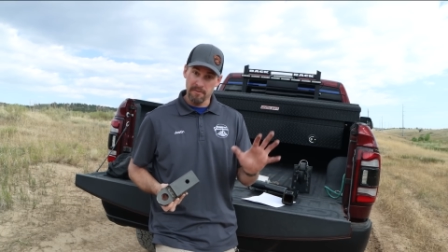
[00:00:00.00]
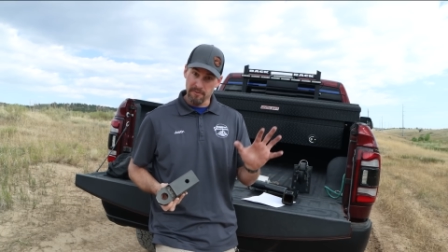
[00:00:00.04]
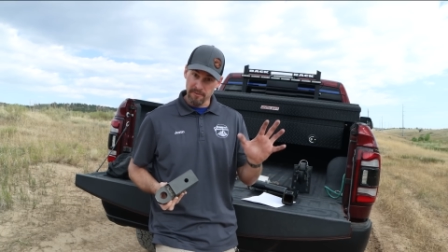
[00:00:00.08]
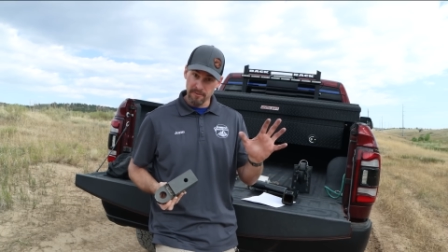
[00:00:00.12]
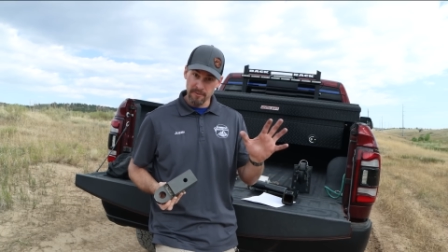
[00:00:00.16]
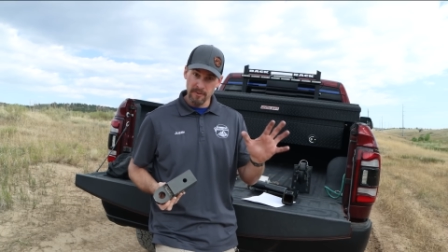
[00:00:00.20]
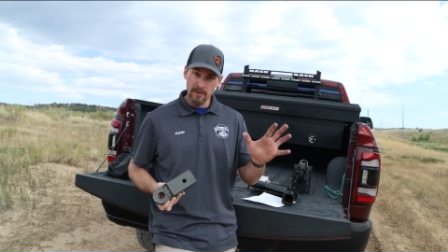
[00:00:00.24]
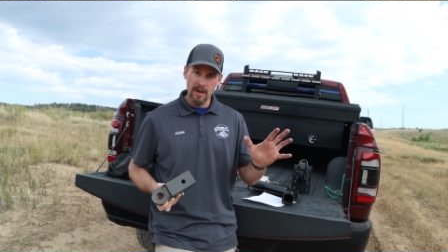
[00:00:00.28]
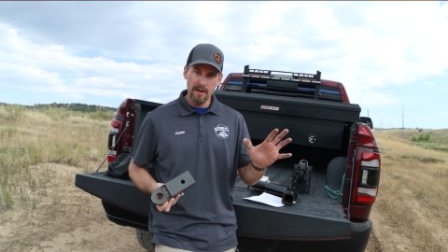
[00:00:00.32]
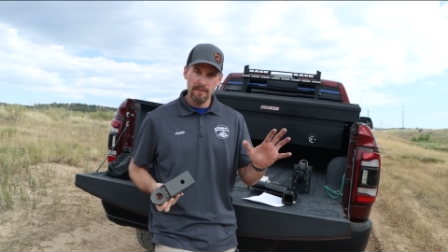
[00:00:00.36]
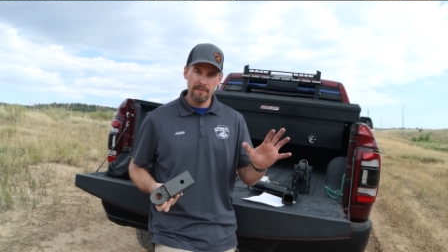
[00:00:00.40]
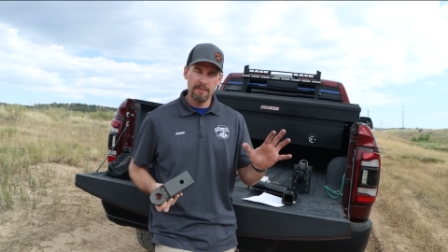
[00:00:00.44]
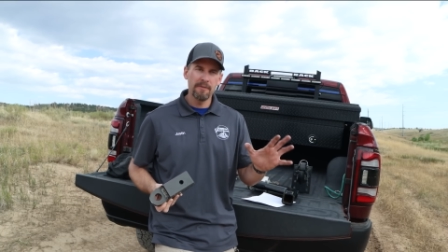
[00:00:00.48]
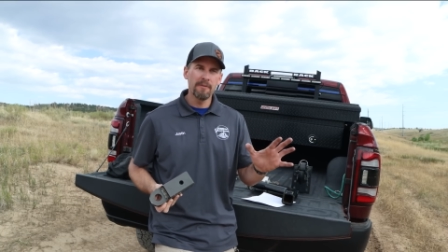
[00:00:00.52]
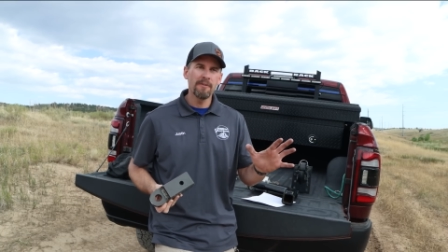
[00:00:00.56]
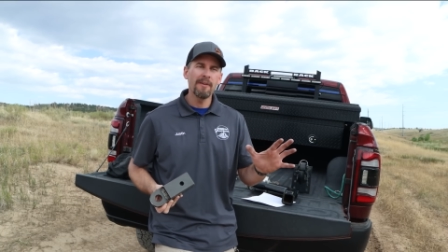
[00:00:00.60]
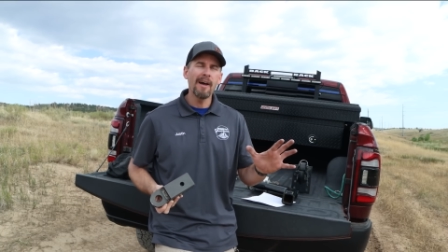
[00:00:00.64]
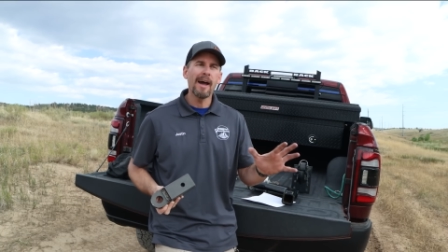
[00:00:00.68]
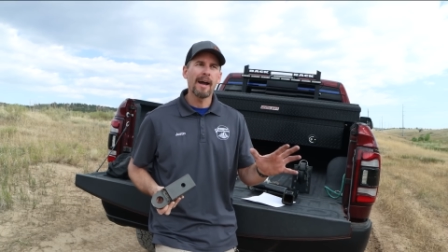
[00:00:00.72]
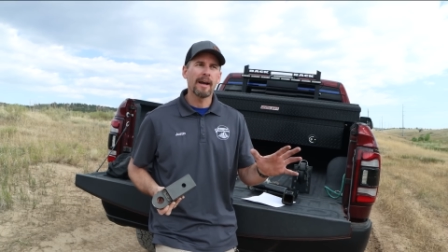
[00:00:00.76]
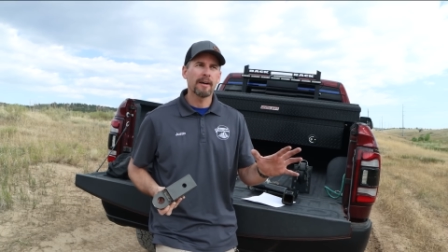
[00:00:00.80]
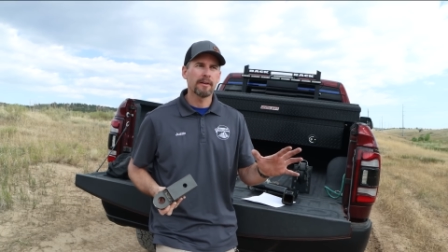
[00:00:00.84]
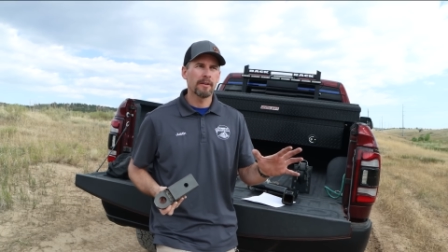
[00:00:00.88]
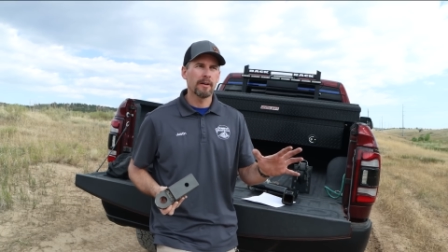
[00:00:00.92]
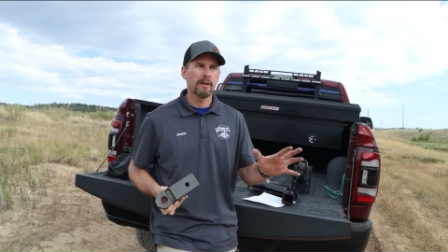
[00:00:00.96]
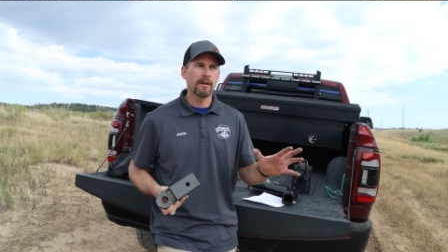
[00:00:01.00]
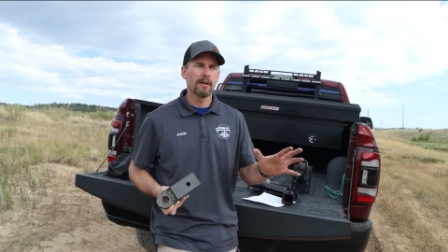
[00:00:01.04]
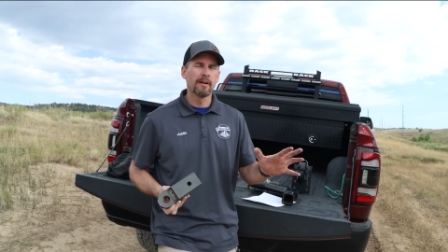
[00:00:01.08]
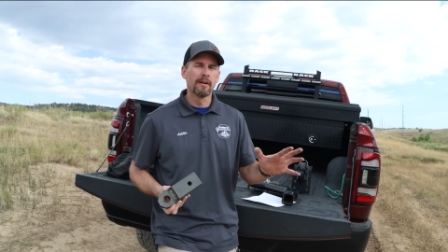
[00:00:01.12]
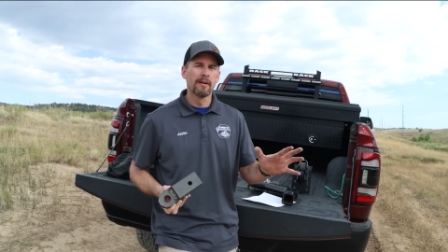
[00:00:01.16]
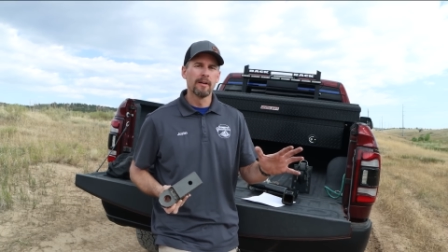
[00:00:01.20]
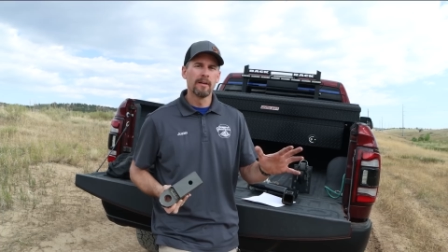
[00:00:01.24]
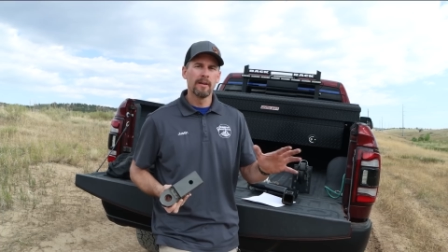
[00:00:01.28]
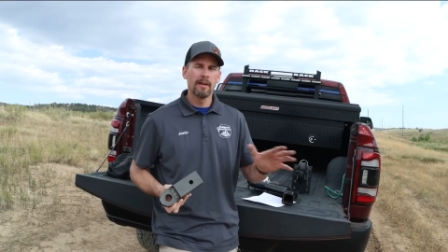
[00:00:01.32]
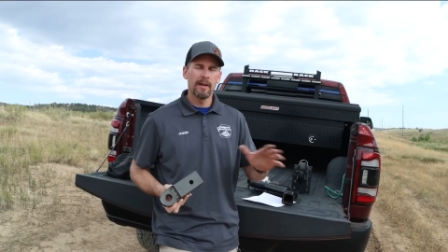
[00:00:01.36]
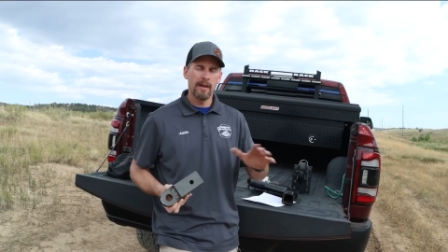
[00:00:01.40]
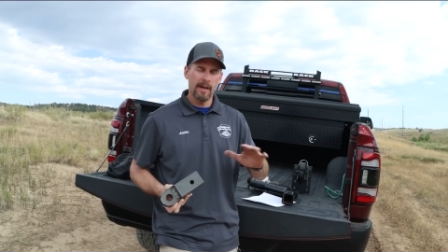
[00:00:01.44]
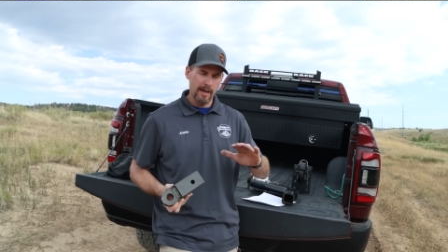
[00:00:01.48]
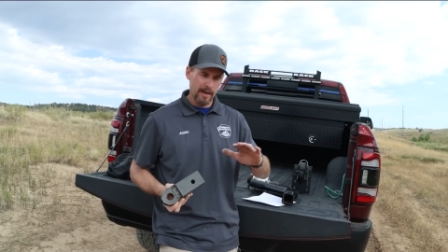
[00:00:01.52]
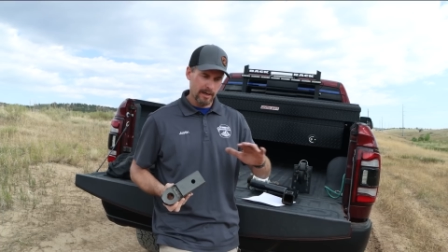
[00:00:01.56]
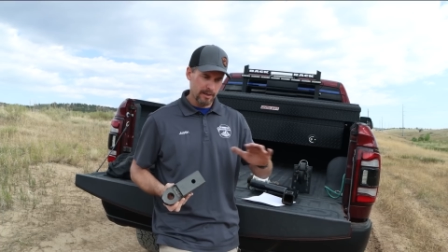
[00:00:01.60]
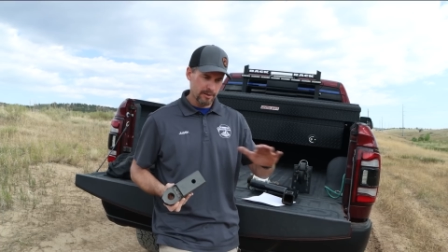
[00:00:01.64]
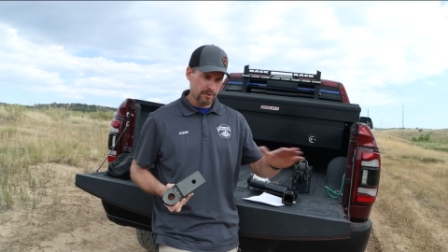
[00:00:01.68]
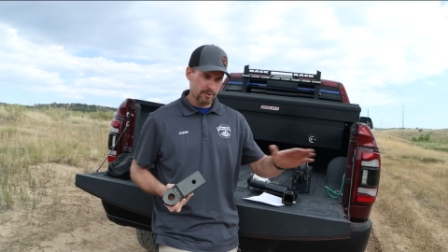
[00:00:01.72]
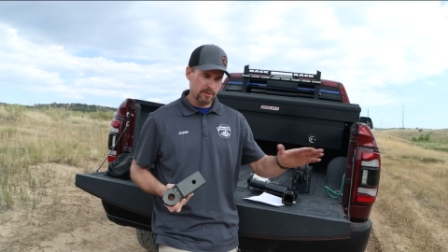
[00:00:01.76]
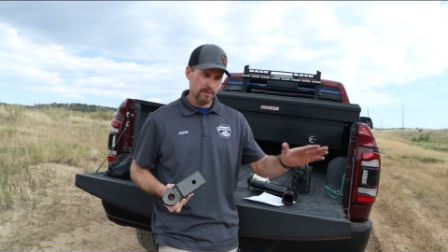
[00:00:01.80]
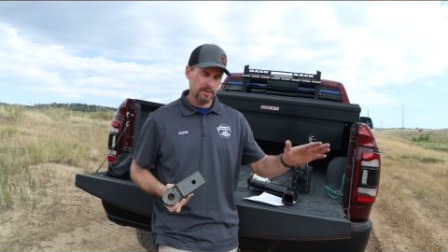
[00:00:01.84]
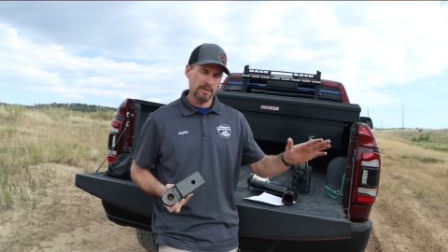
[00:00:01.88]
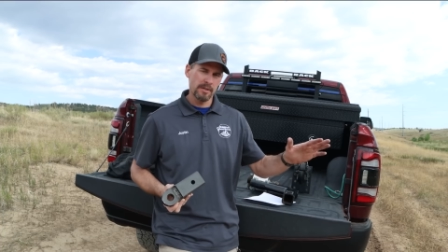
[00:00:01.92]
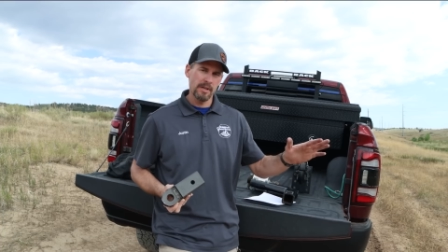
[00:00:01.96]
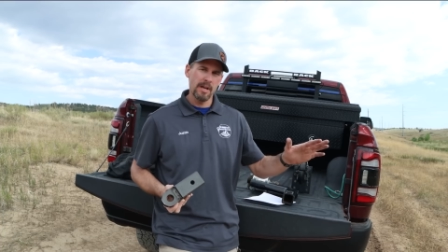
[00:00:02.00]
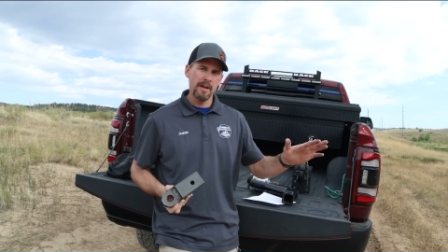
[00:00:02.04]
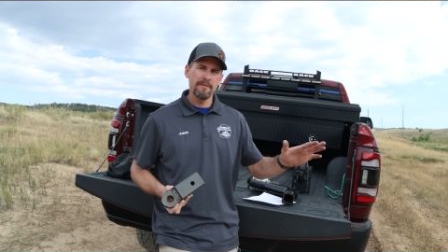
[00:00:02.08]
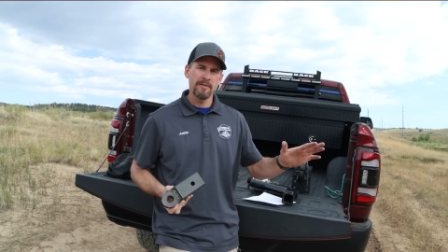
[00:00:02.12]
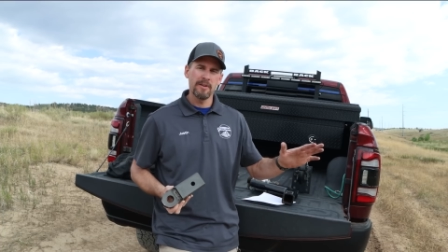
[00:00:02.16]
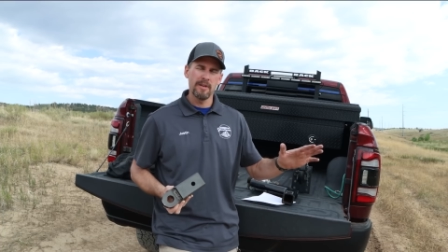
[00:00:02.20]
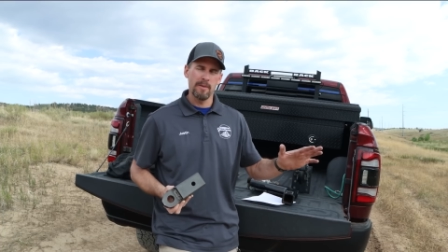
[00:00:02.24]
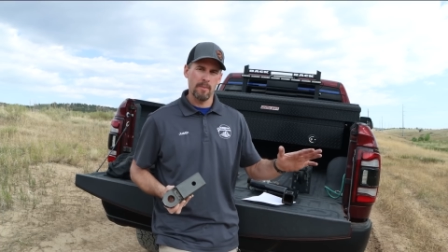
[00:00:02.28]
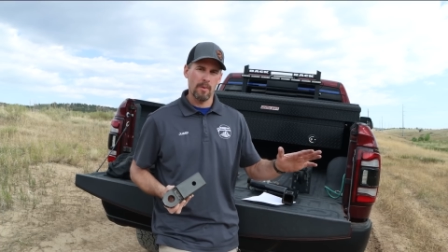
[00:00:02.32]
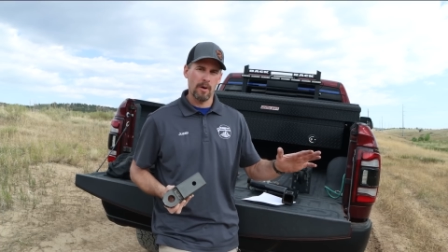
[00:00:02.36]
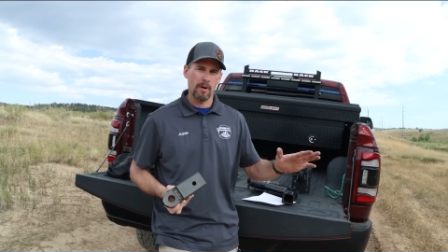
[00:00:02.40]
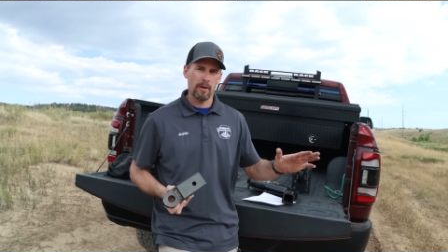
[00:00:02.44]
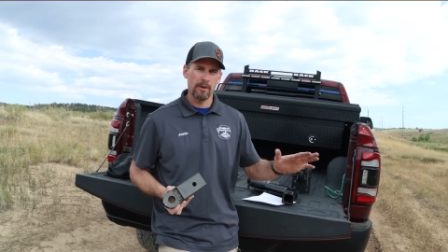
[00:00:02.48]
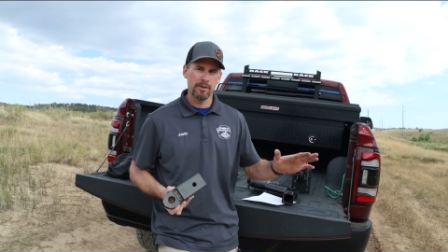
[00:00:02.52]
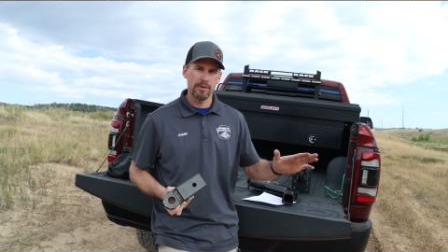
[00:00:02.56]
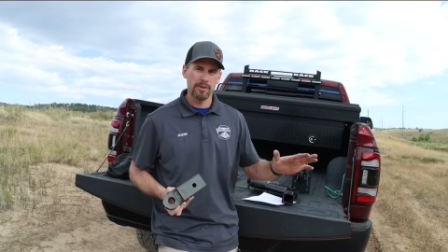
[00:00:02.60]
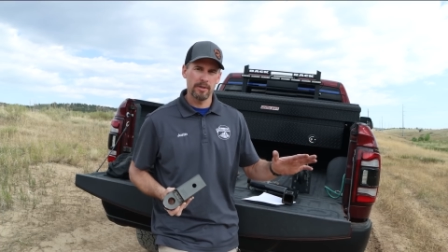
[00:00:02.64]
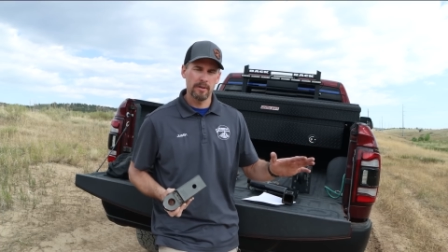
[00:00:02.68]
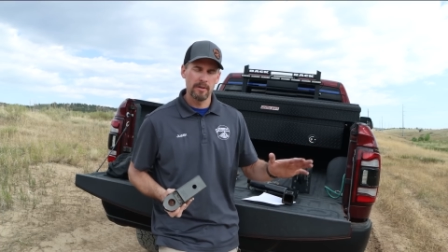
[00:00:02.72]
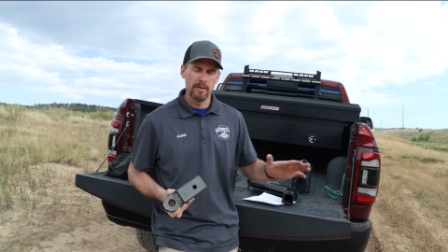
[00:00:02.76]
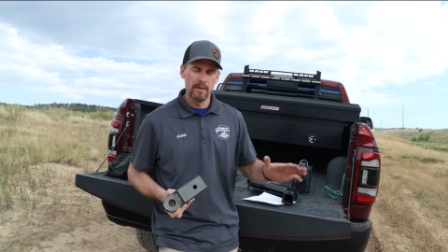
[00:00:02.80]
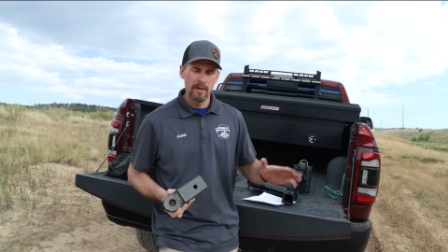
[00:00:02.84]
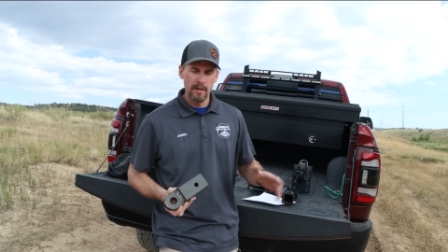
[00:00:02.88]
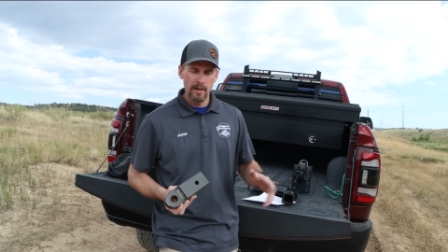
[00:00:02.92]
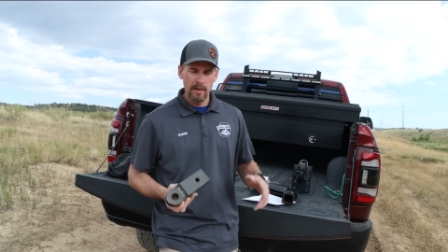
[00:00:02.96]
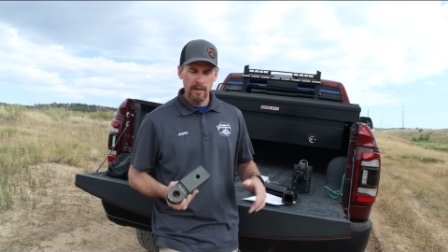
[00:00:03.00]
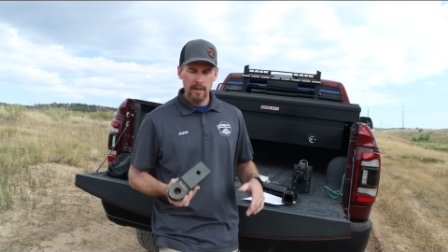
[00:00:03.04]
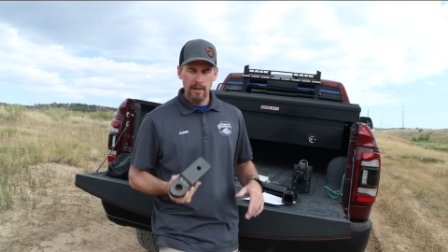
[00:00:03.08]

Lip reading: fluff factor, extra safety margin,